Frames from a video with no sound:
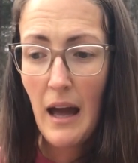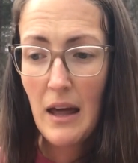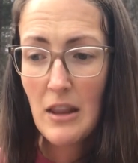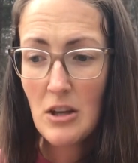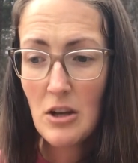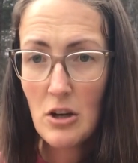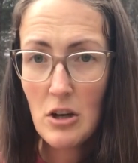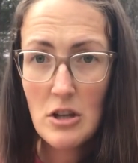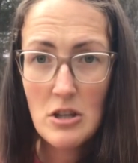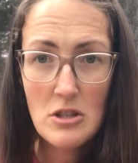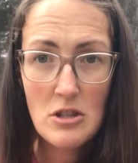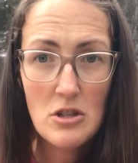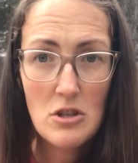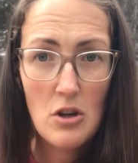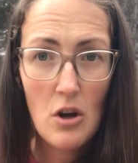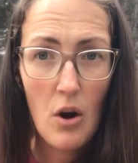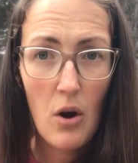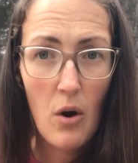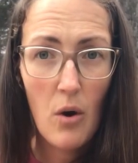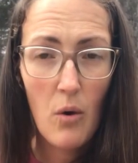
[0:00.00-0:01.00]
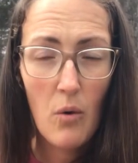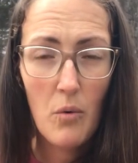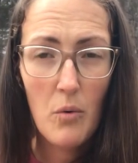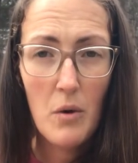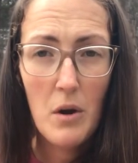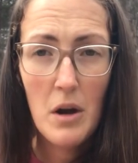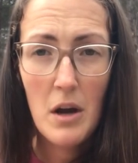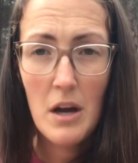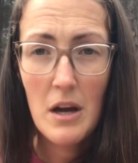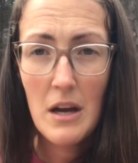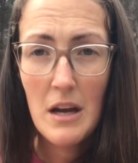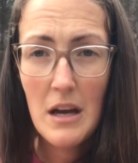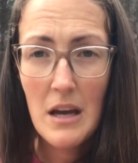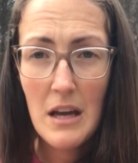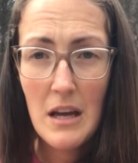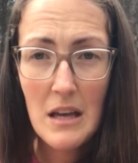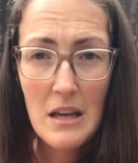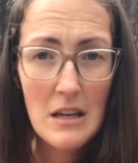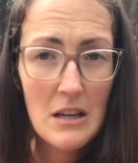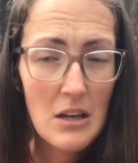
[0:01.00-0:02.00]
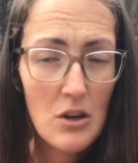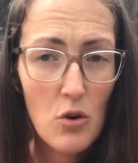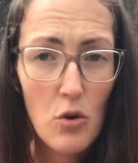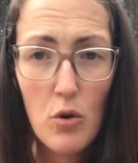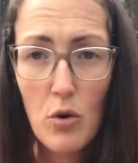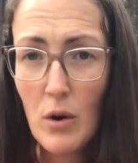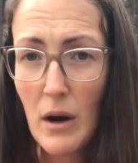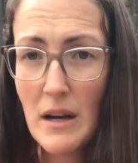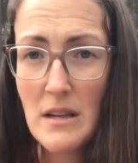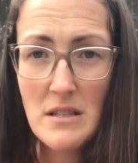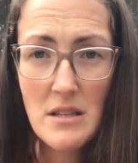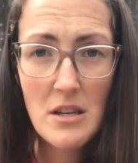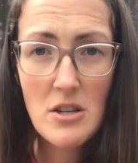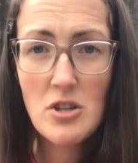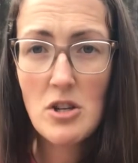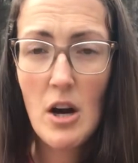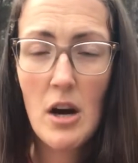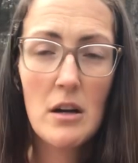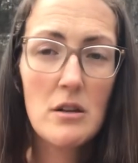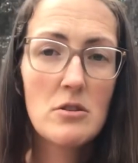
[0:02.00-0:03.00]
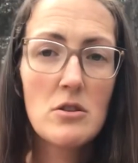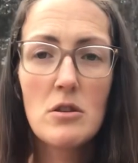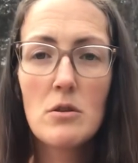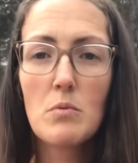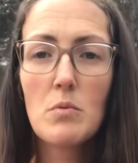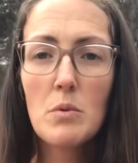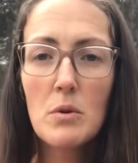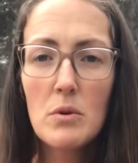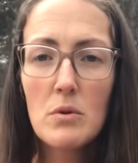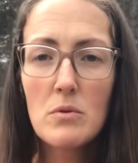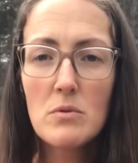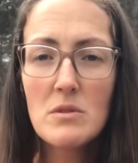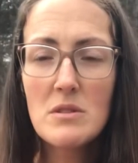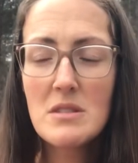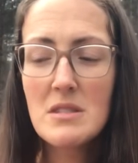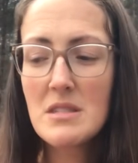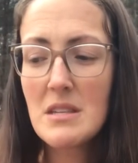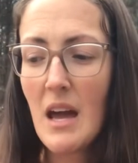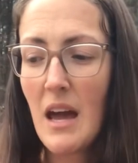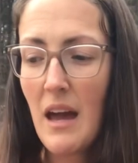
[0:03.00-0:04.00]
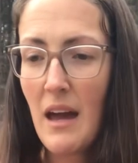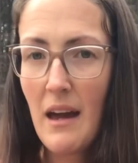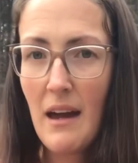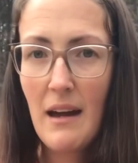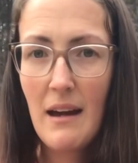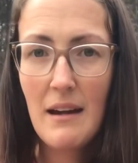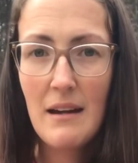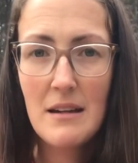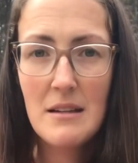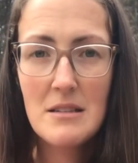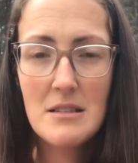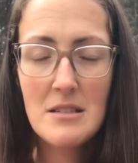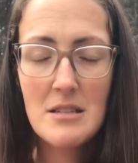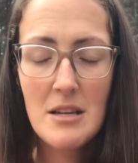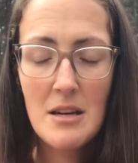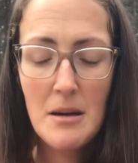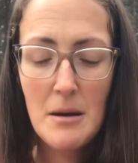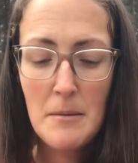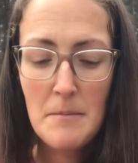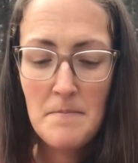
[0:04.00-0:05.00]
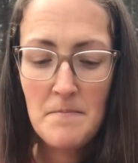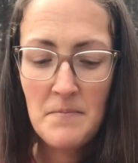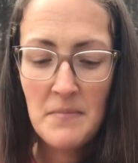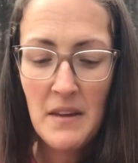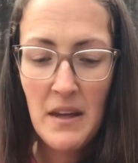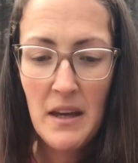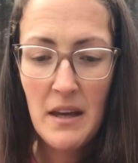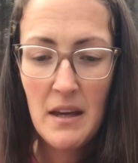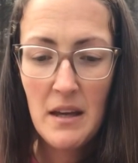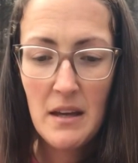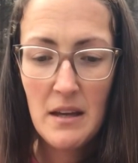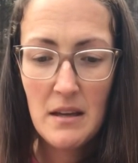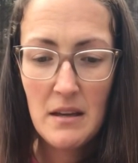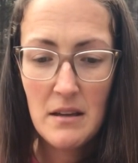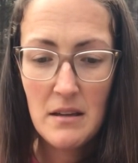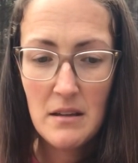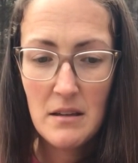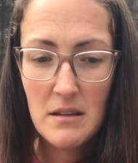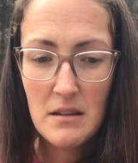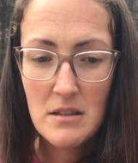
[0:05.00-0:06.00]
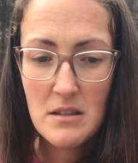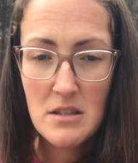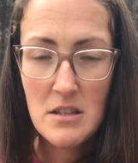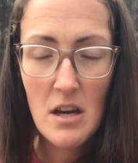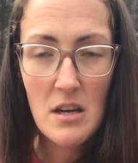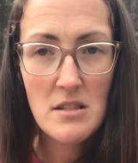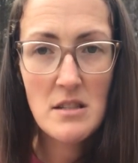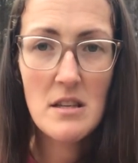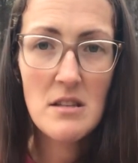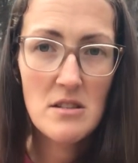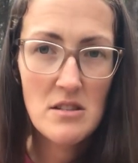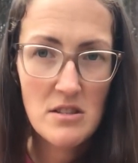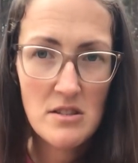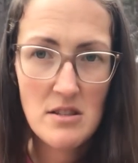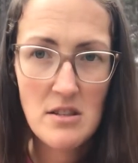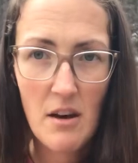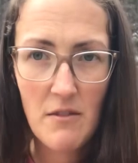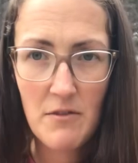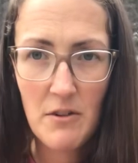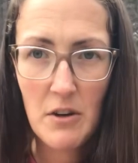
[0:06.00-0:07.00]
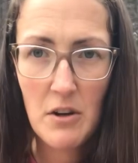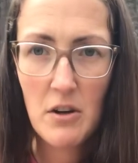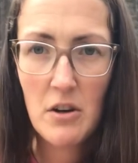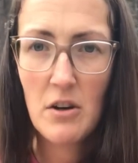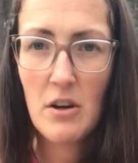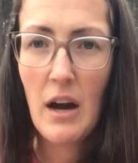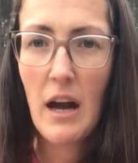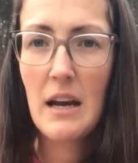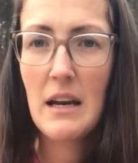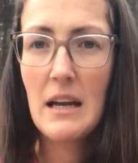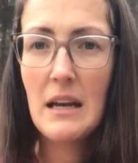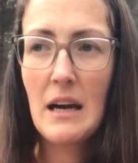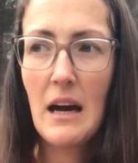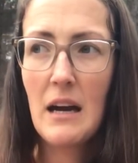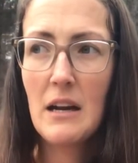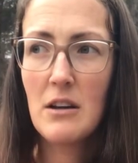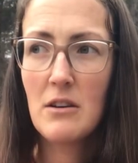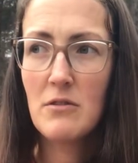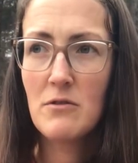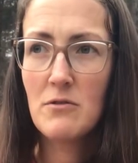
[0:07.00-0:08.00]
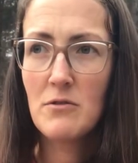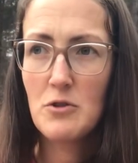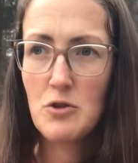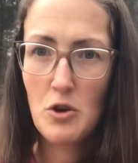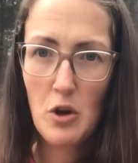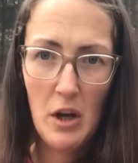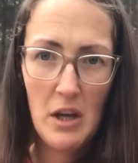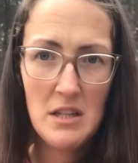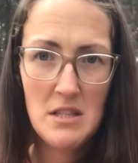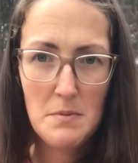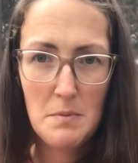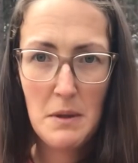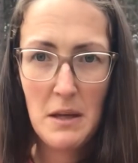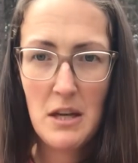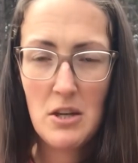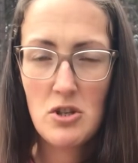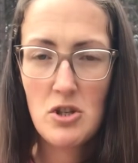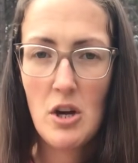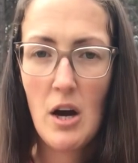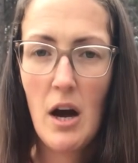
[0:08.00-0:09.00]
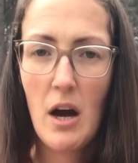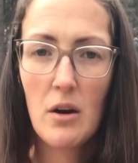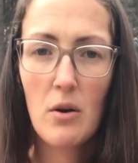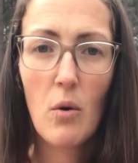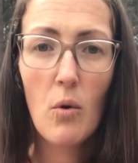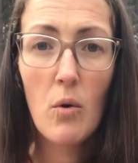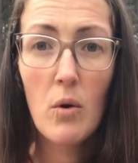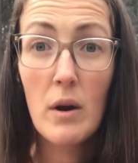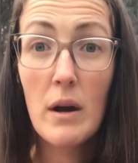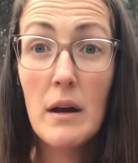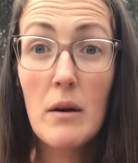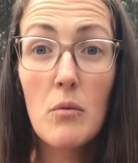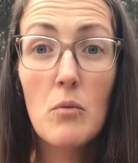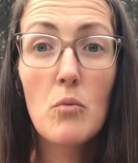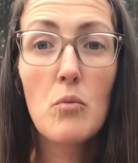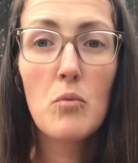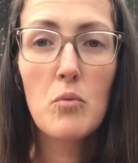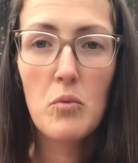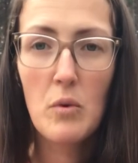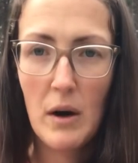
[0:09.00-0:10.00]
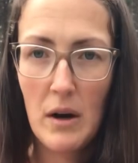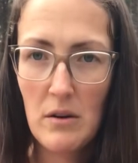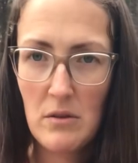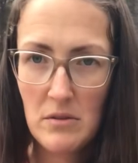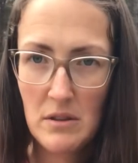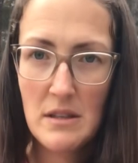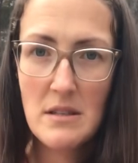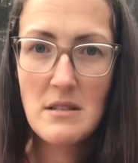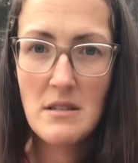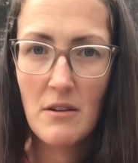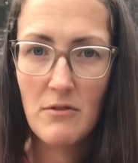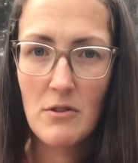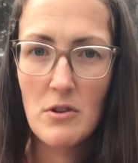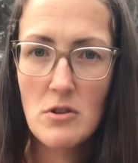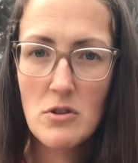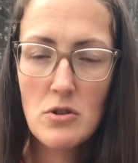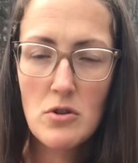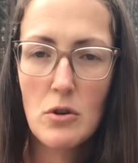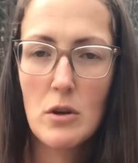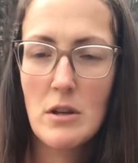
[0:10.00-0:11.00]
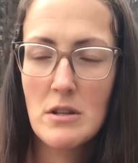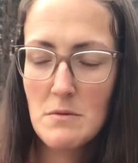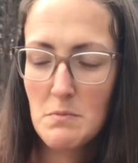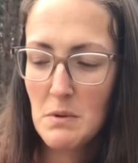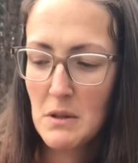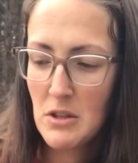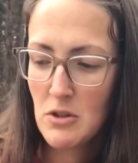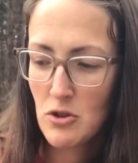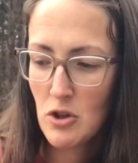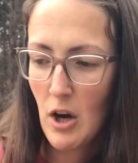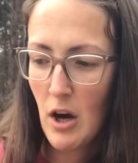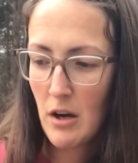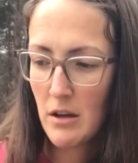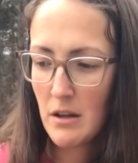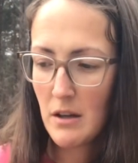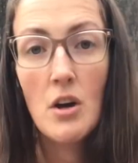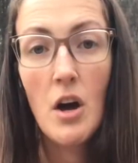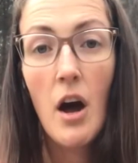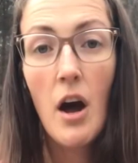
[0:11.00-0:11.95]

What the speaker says: There is no crazy shock to the roots, and it doesn't suffer any kind of transplant shock, or it rarely suffers transplant shock.